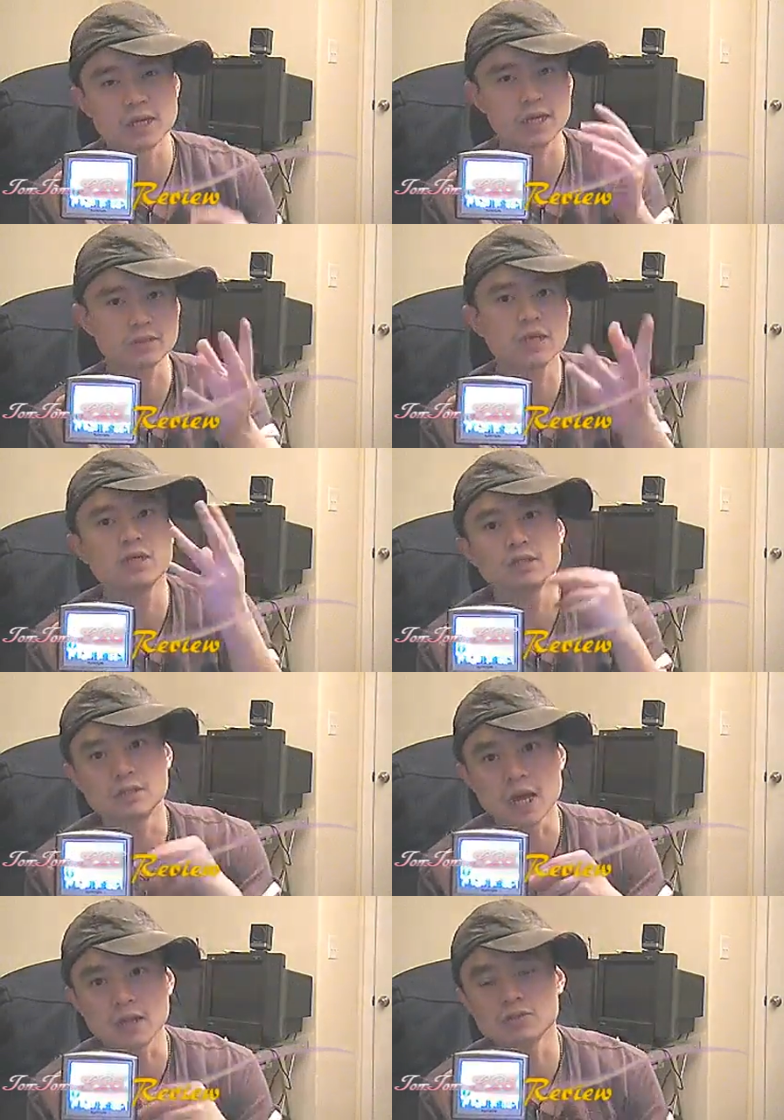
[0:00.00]
and
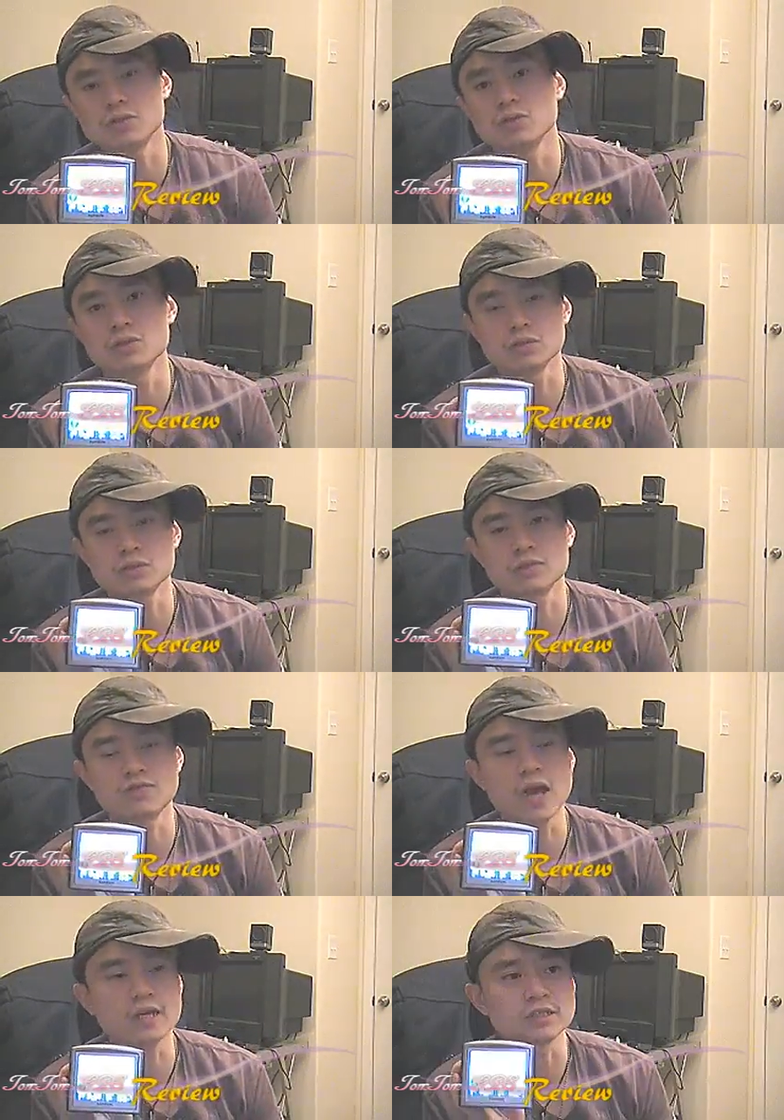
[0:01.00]
download to your
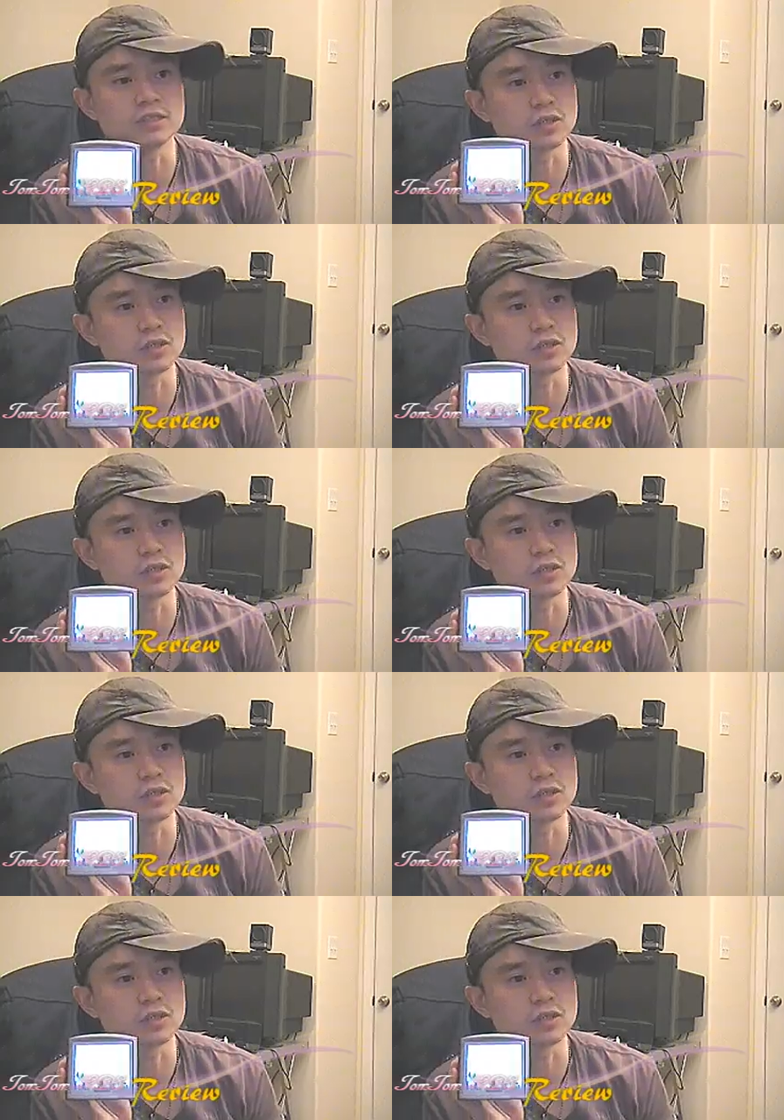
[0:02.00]
device.